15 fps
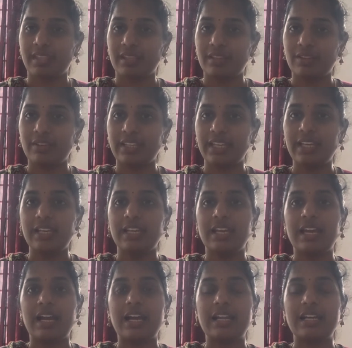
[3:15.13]
Okay.
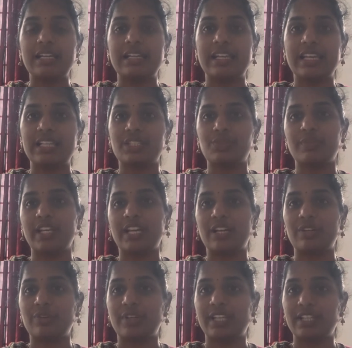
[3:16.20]
And next we
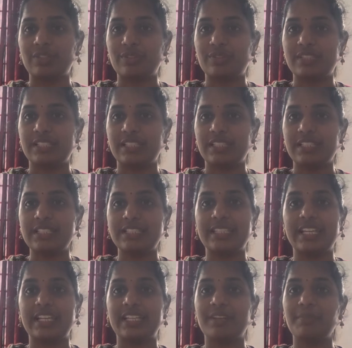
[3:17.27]
are going to see is
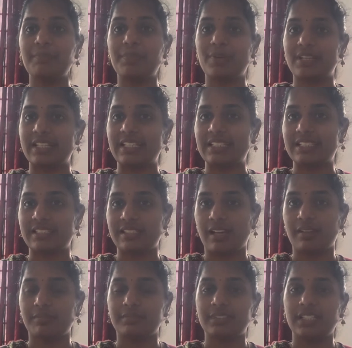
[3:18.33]
kingdom Protista.
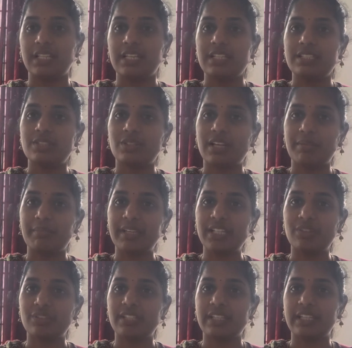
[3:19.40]
So
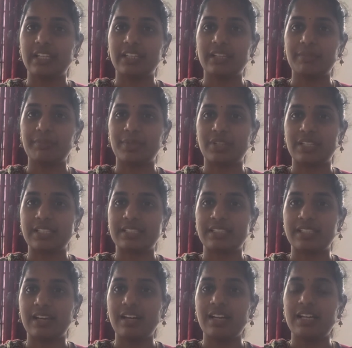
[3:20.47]
coming to the kingdom
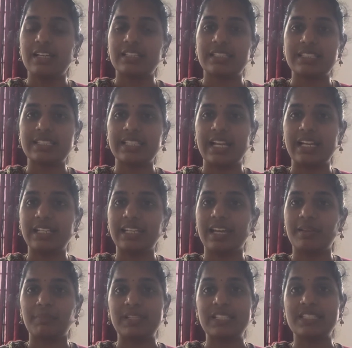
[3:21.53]
Protista, the cell
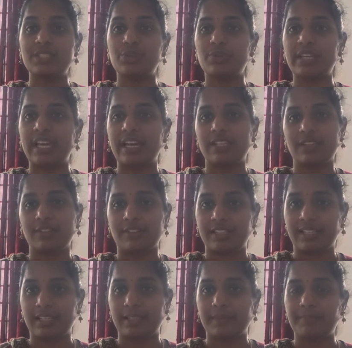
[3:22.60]
type is
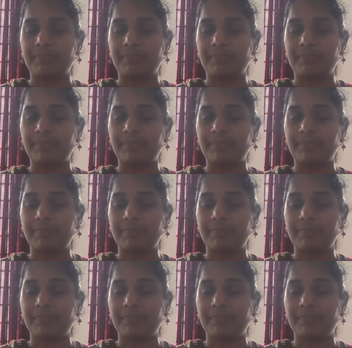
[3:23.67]
eukaryotic